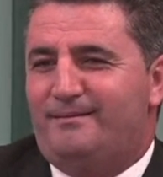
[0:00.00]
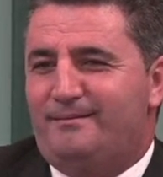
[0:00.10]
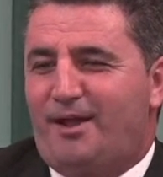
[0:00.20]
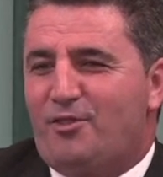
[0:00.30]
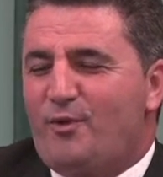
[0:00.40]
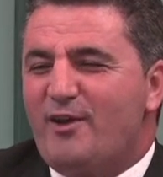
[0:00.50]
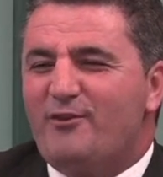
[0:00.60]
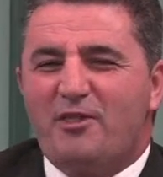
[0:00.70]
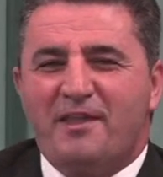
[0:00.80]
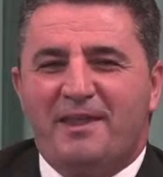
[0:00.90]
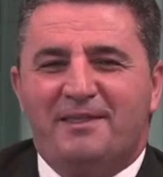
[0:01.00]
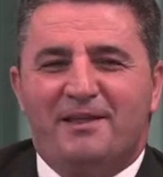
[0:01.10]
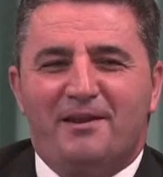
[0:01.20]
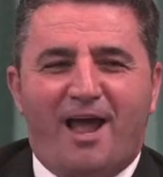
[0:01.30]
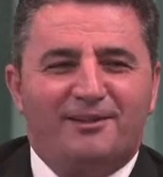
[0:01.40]
I threw everything in the
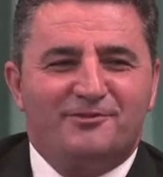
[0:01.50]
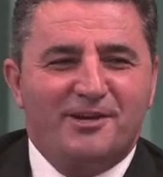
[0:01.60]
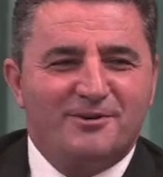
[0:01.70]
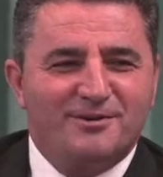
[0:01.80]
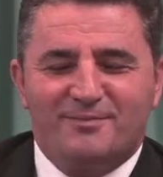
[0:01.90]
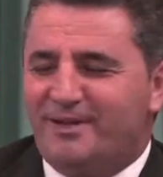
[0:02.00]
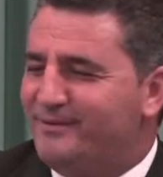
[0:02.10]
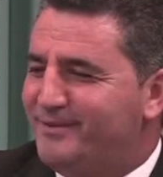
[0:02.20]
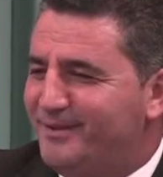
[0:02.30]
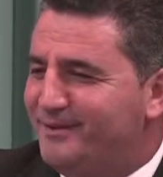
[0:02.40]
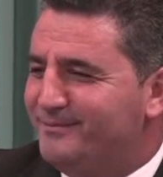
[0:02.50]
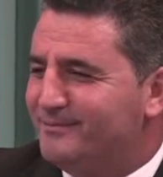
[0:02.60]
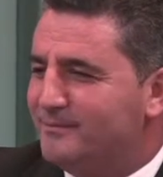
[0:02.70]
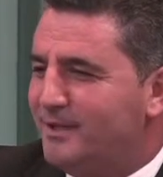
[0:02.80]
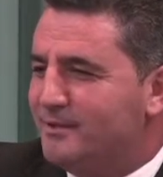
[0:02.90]
laundry room and, you know,
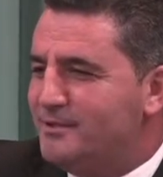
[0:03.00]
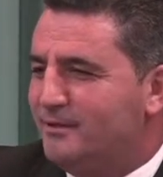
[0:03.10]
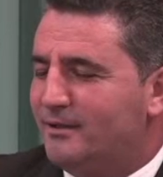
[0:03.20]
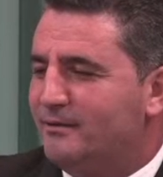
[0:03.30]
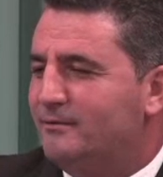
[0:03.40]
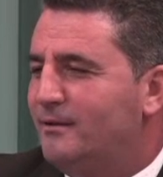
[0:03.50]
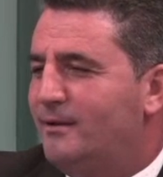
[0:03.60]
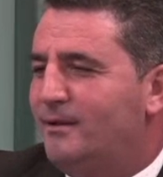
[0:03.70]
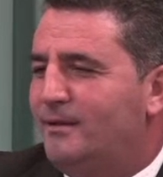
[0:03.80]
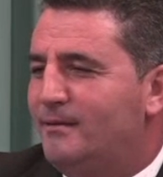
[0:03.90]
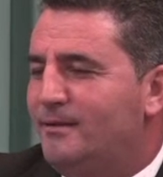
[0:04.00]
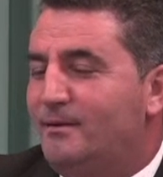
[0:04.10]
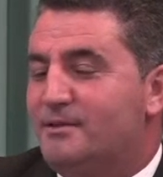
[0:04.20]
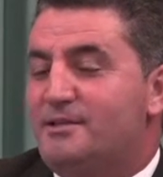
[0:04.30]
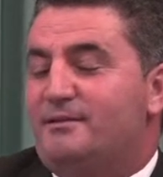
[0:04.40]
that's it. And
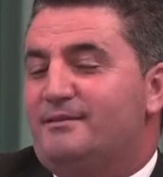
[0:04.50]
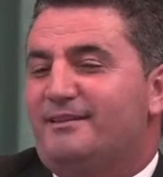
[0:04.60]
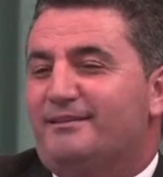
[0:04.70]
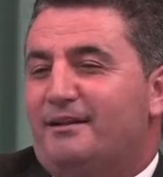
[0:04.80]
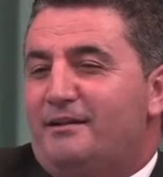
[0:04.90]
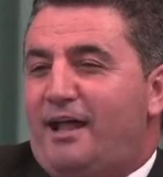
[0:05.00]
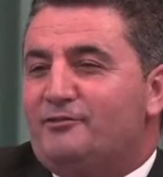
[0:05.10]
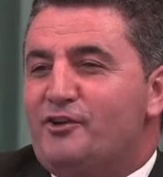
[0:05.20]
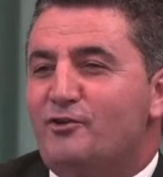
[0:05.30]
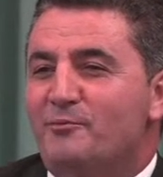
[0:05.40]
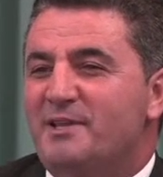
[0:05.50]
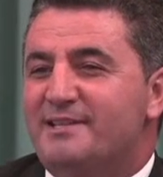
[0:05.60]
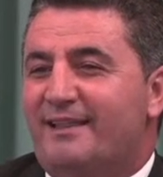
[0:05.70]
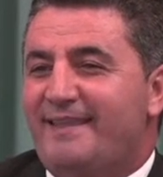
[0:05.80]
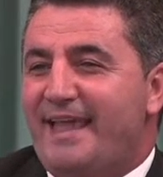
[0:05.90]
see, the laundry room is
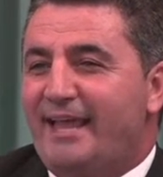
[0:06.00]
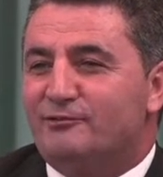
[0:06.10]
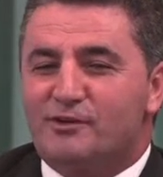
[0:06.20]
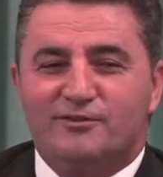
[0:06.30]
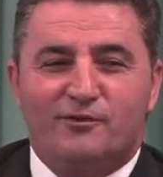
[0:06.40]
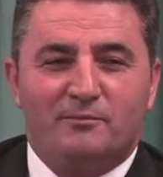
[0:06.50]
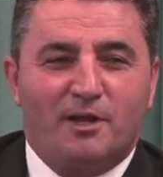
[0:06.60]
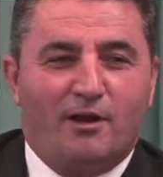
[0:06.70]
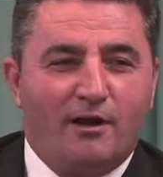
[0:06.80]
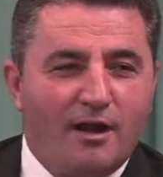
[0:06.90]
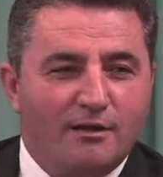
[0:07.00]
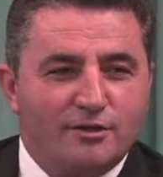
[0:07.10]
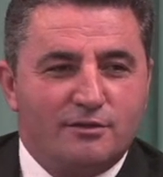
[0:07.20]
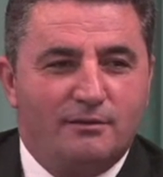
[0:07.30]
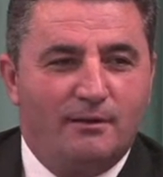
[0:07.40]
at the entrance from the
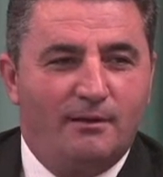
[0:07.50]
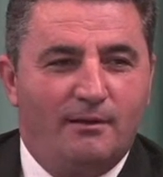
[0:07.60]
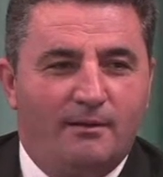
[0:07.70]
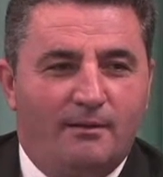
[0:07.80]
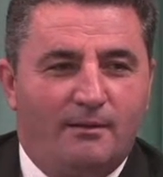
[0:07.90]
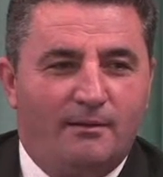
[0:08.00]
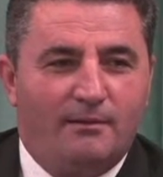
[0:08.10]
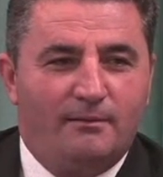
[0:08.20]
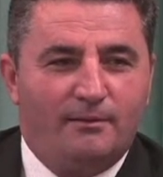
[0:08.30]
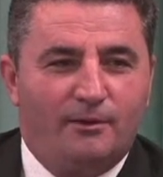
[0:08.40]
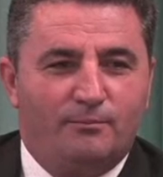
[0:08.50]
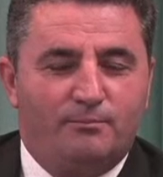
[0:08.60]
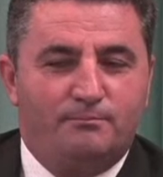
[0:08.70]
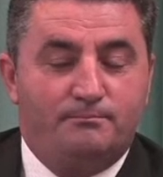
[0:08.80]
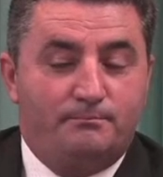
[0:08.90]
garage. You know,
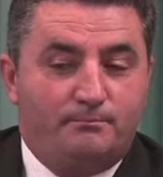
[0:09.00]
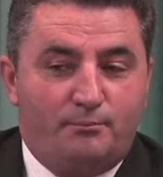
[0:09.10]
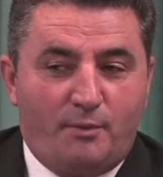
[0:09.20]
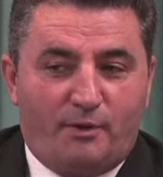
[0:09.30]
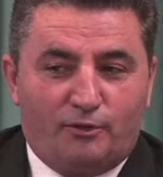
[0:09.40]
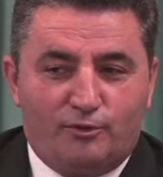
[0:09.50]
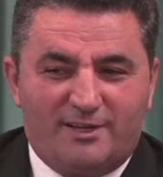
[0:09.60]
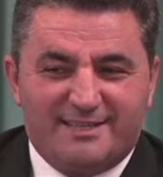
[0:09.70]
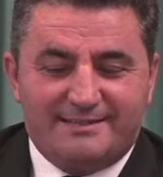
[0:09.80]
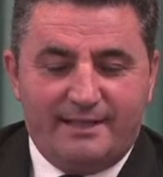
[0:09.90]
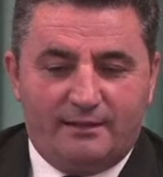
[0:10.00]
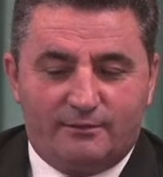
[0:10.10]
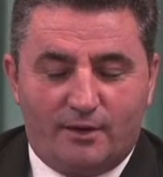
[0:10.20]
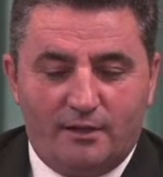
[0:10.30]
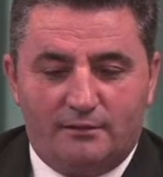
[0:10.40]
people took a sneak,
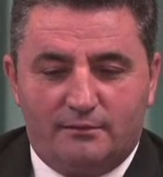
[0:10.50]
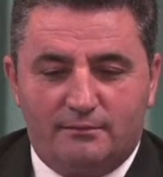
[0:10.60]
right?